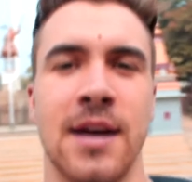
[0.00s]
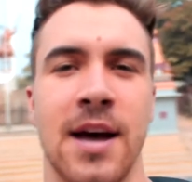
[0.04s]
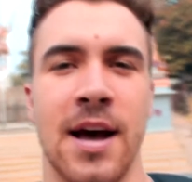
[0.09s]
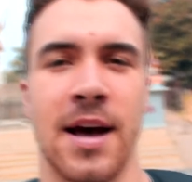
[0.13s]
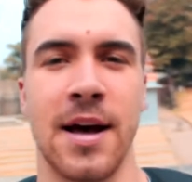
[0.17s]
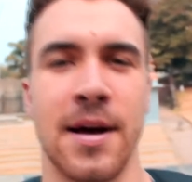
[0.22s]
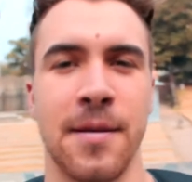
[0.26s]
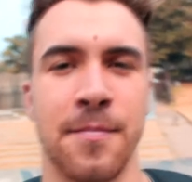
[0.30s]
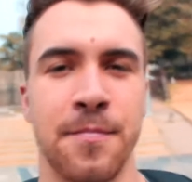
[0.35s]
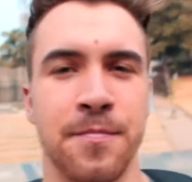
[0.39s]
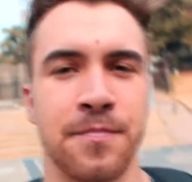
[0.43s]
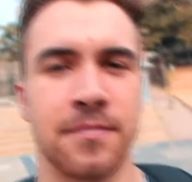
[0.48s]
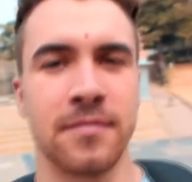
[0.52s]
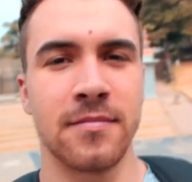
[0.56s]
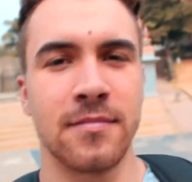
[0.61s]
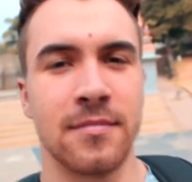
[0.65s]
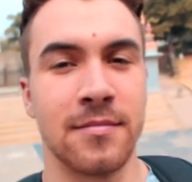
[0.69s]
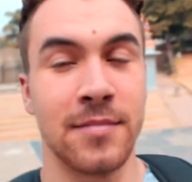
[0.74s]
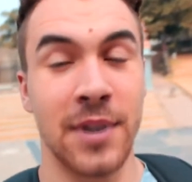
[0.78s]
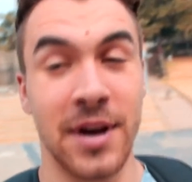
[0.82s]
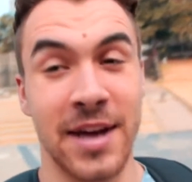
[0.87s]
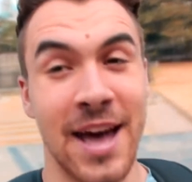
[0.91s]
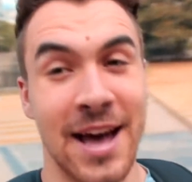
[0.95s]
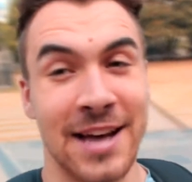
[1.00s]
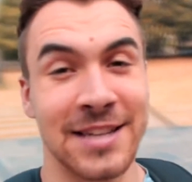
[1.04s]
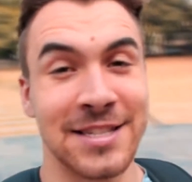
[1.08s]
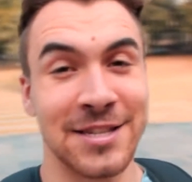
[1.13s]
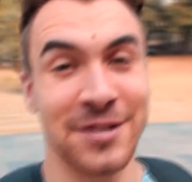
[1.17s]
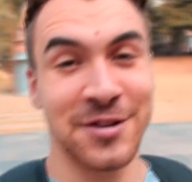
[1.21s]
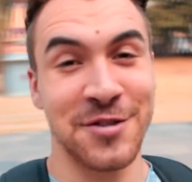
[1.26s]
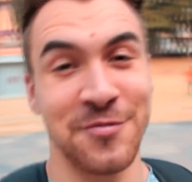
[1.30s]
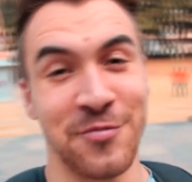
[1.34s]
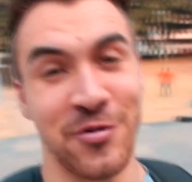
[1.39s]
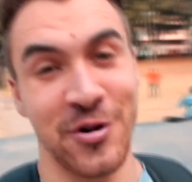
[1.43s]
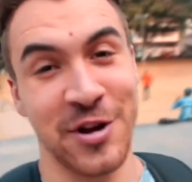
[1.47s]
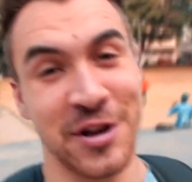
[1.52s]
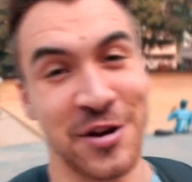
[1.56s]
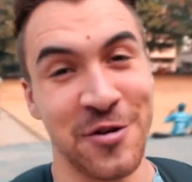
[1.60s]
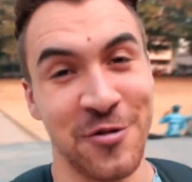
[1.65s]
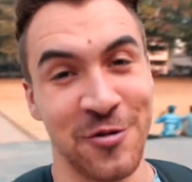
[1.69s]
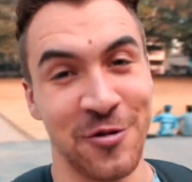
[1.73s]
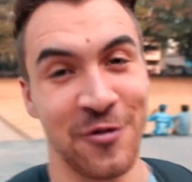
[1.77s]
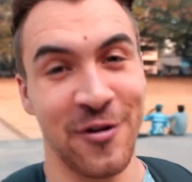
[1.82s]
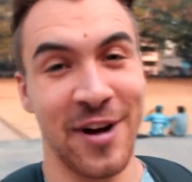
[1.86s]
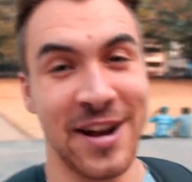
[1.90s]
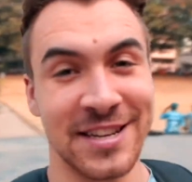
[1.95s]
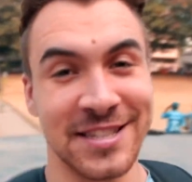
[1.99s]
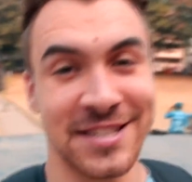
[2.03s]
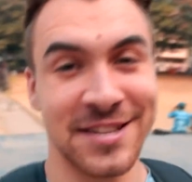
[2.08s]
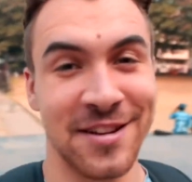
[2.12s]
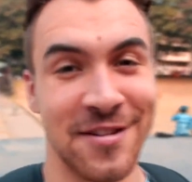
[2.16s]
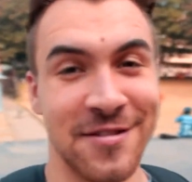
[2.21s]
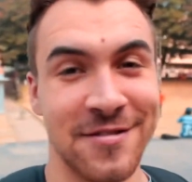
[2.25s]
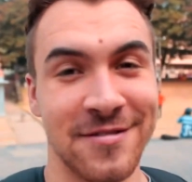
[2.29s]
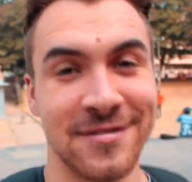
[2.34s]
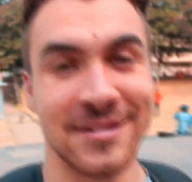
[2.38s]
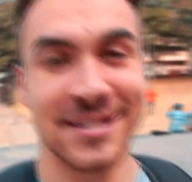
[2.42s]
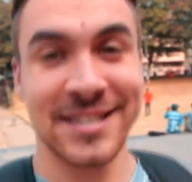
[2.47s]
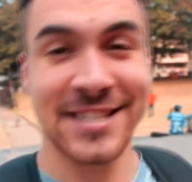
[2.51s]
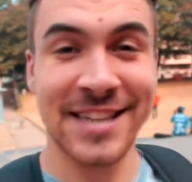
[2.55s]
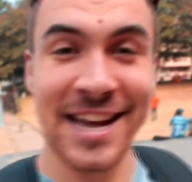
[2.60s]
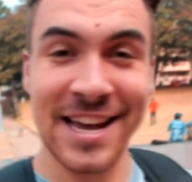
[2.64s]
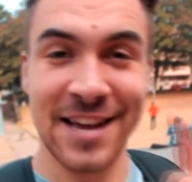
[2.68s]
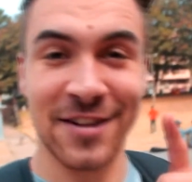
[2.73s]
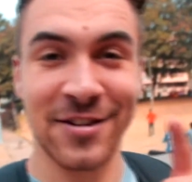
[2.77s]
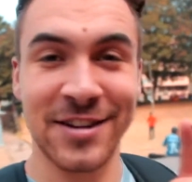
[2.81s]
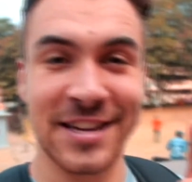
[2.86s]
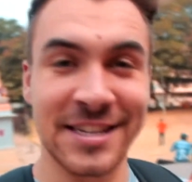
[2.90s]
Um, but yeah, it's looking pretty cool already, so let's take a look